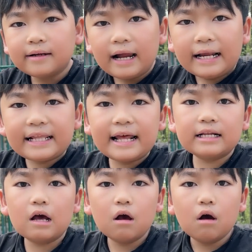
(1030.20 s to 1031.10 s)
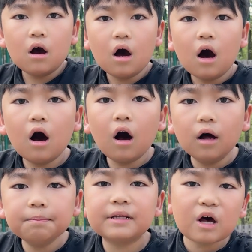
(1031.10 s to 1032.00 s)
And then,
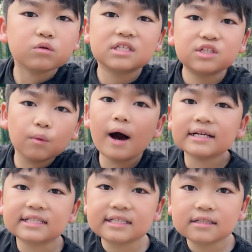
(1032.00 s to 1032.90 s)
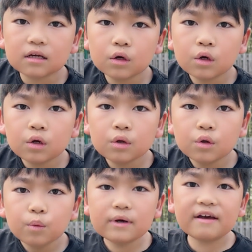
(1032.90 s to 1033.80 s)
unbeknownst to us,
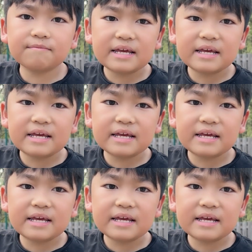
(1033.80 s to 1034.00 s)
we have